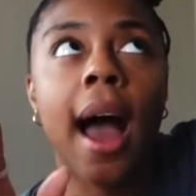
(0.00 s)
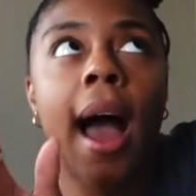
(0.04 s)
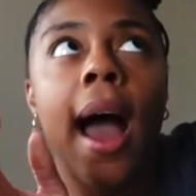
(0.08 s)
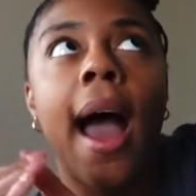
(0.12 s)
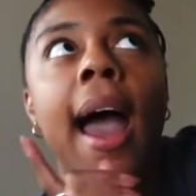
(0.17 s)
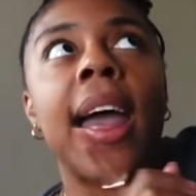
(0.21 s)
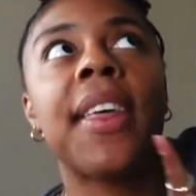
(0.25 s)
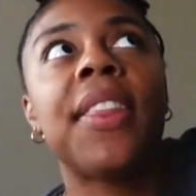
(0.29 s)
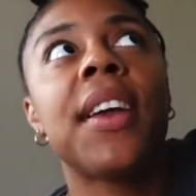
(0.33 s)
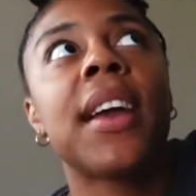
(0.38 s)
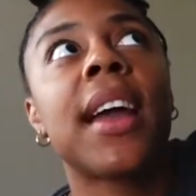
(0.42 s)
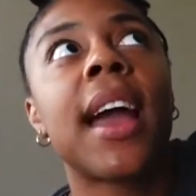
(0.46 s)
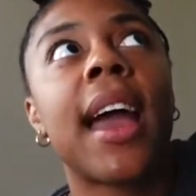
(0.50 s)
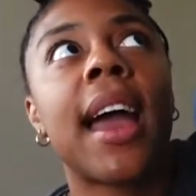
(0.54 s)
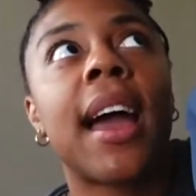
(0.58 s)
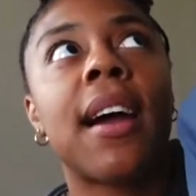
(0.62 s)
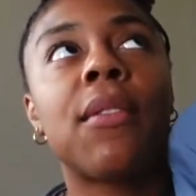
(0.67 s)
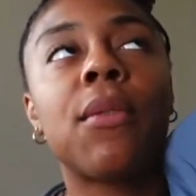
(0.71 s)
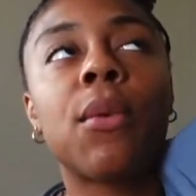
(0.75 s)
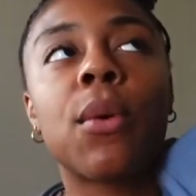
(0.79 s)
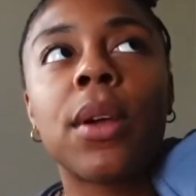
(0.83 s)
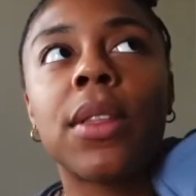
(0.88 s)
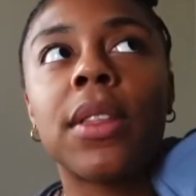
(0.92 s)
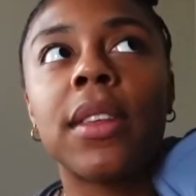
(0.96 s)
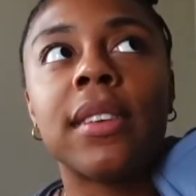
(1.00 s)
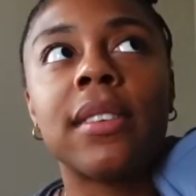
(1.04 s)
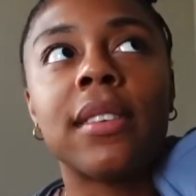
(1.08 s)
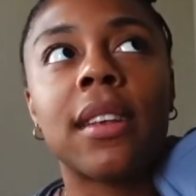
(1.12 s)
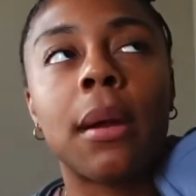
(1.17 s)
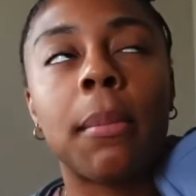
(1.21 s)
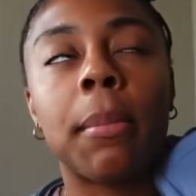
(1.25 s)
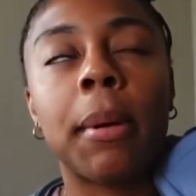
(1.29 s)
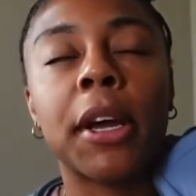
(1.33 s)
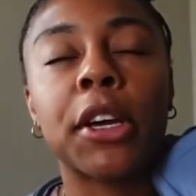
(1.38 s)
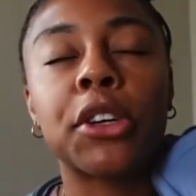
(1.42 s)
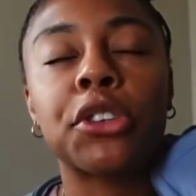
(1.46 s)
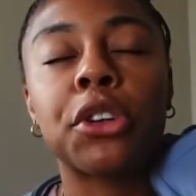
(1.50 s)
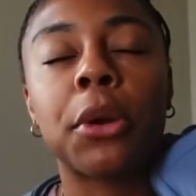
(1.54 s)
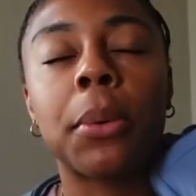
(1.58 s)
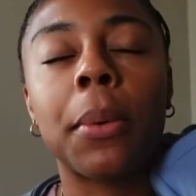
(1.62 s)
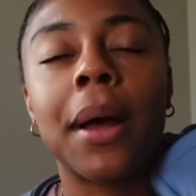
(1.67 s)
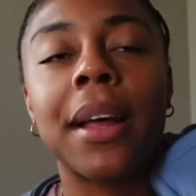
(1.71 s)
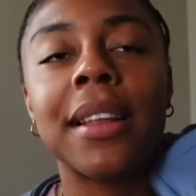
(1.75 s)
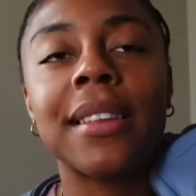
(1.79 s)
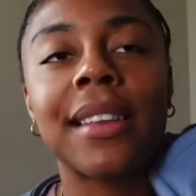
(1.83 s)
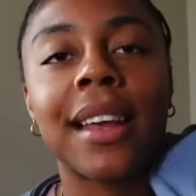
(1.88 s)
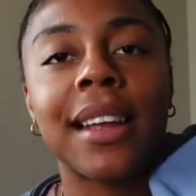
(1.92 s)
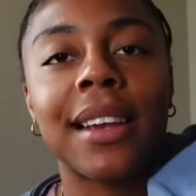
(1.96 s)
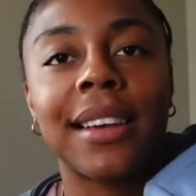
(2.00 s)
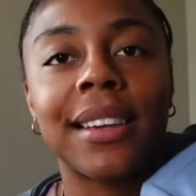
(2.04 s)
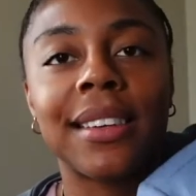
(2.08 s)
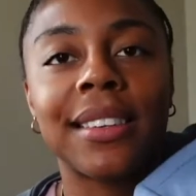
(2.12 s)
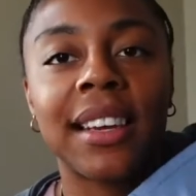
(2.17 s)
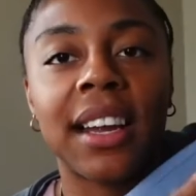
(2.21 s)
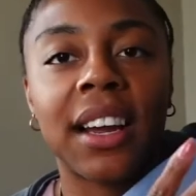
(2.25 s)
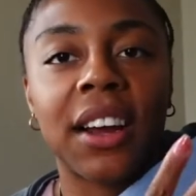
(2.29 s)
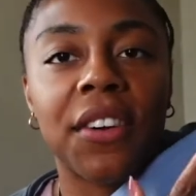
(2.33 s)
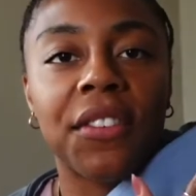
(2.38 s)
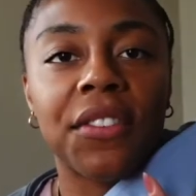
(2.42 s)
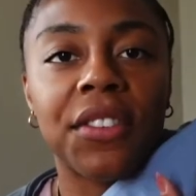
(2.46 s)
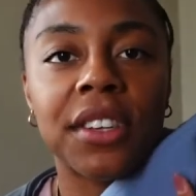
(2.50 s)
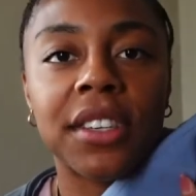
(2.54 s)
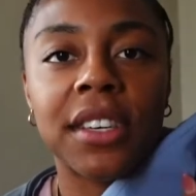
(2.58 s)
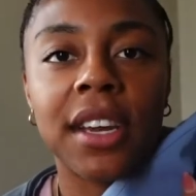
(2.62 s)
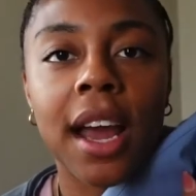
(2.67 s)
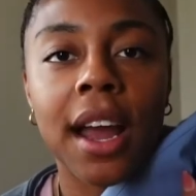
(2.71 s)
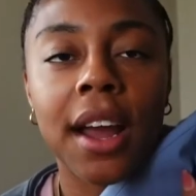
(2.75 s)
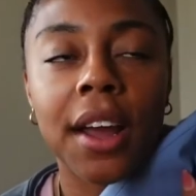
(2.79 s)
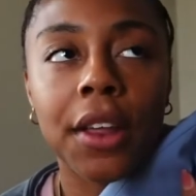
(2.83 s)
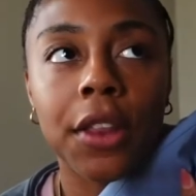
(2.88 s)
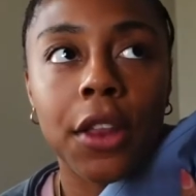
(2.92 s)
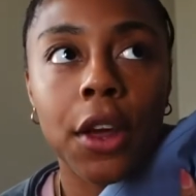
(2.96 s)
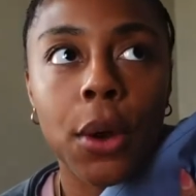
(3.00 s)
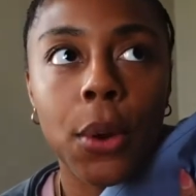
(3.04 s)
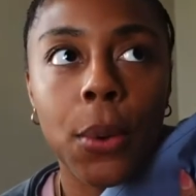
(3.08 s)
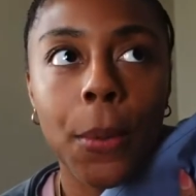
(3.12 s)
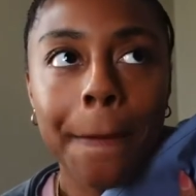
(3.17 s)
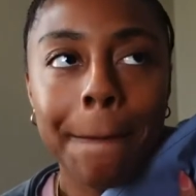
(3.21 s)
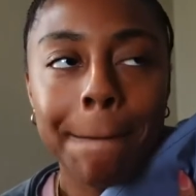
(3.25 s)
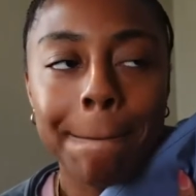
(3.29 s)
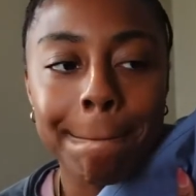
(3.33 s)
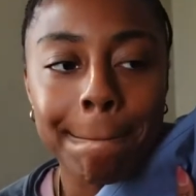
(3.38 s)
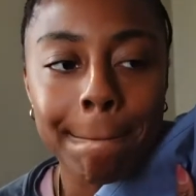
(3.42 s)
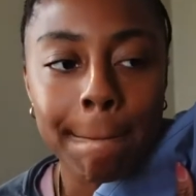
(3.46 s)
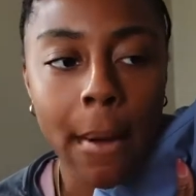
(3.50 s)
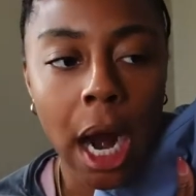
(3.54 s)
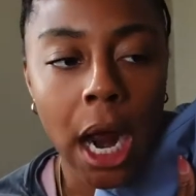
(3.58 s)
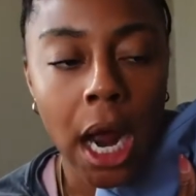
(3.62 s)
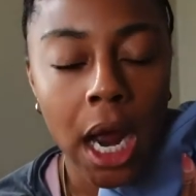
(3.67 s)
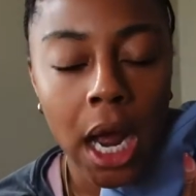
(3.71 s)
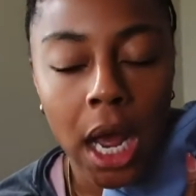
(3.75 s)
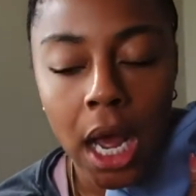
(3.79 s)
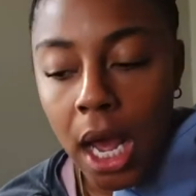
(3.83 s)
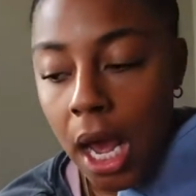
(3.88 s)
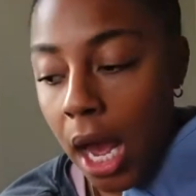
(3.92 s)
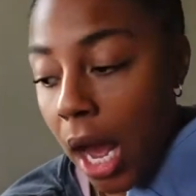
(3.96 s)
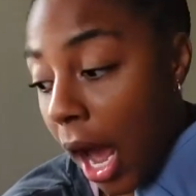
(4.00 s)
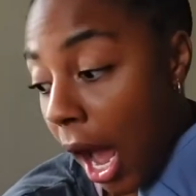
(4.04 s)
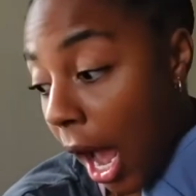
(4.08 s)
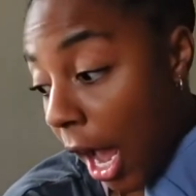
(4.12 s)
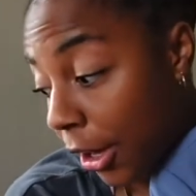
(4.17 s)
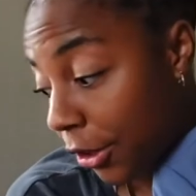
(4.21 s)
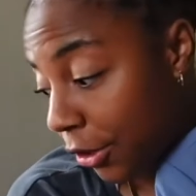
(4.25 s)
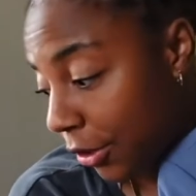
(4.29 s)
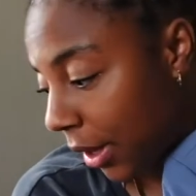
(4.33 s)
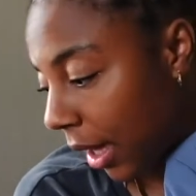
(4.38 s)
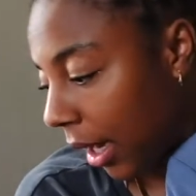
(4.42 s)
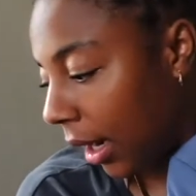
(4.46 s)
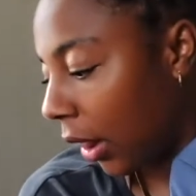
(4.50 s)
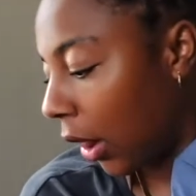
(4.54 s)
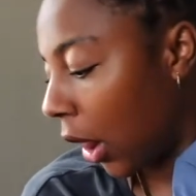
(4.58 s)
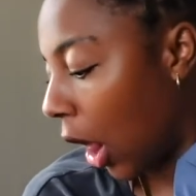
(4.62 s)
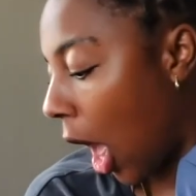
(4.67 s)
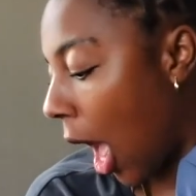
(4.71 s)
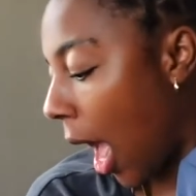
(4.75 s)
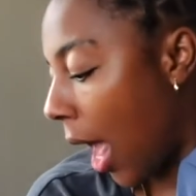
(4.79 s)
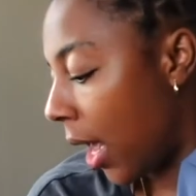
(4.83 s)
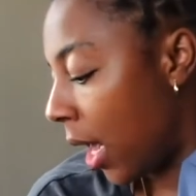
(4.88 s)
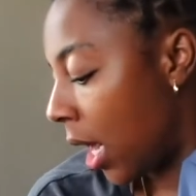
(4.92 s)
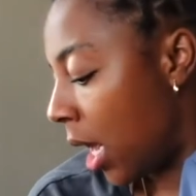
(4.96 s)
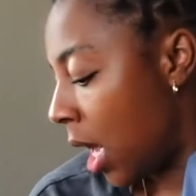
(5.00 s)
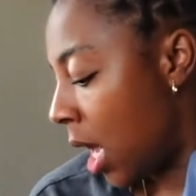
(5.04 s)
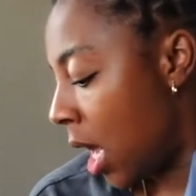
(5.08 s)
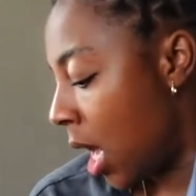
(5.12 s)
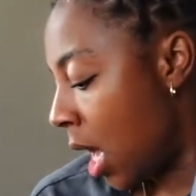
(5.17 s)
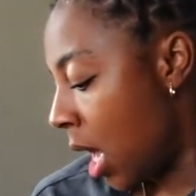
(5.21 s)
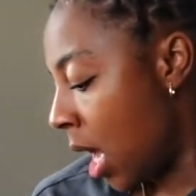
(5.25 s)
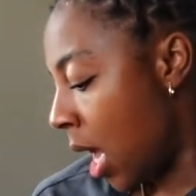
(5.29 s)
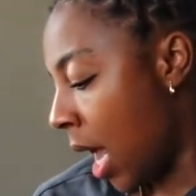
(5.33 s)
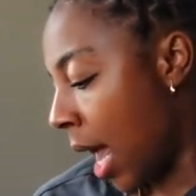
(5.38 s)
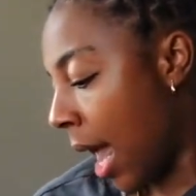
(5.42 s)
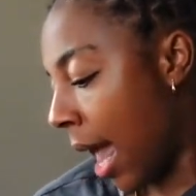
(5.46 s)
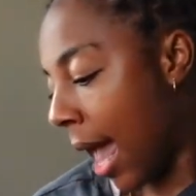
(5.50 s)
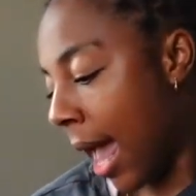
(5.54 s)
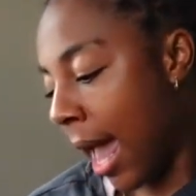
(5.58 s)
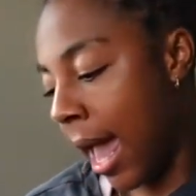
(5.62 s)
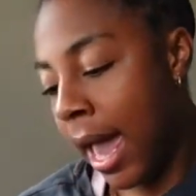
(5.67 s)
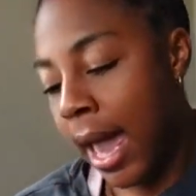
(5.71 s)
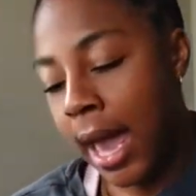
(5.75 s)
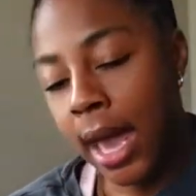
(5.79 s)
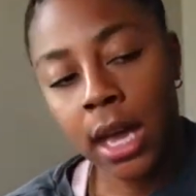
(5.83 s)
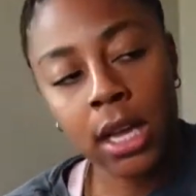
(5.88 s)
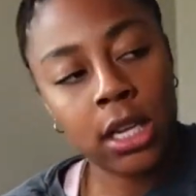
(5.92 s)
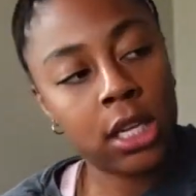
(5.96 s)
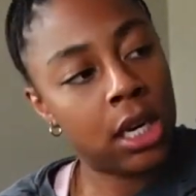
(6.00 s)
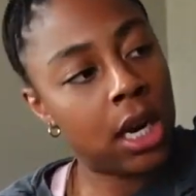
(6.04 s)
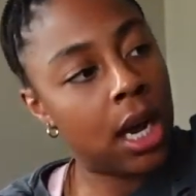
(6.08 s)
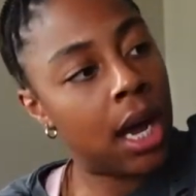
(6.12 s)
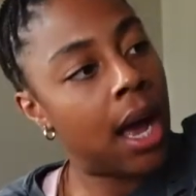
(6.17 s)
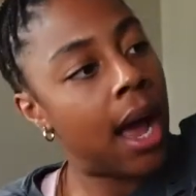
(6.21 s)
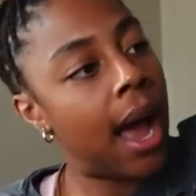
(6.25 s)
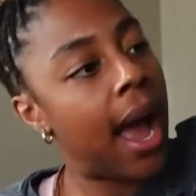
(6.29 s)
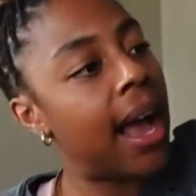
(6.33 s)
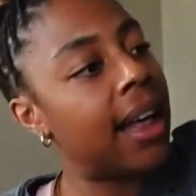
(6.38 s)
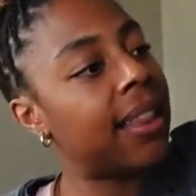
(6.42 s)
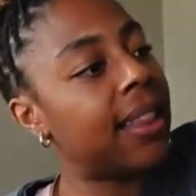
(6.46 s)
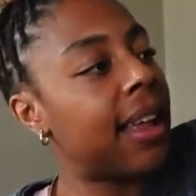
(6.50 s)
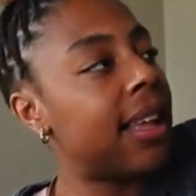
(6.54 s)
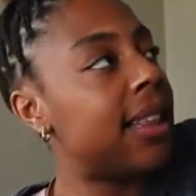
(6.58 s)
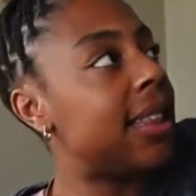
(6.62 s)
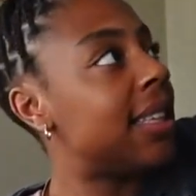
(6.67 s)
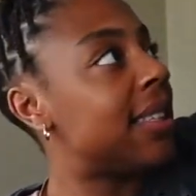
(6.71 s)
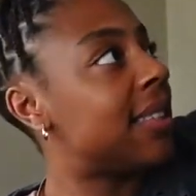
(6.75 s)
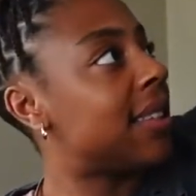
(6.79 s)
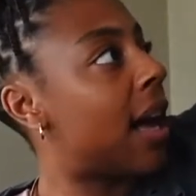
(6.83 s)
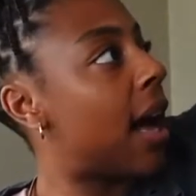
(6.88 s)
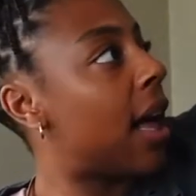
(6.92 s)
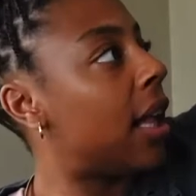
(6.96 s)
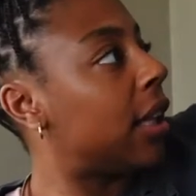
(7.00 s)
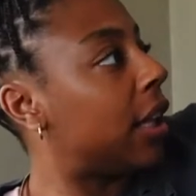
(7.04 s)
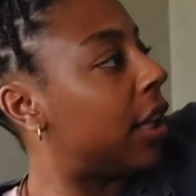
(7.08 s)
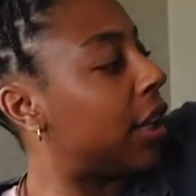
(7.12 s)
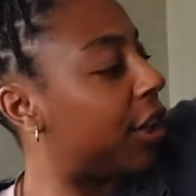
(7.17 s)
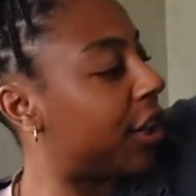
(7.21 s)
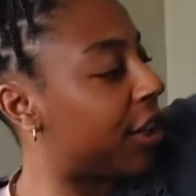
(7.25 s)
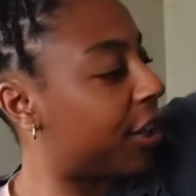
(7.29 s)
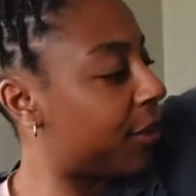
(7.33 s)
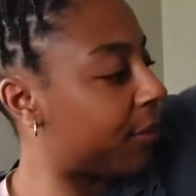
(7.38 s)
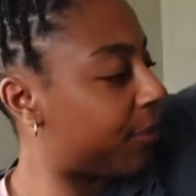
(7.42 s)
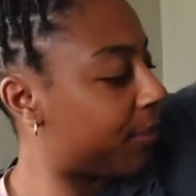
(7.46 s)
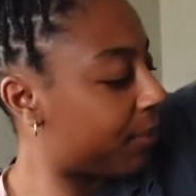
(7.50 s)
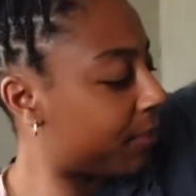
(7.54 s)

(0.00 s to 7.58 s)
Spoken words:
I think I have worn this in a picture once. I didn't take off the tag though. I do that a lot. And I like this color.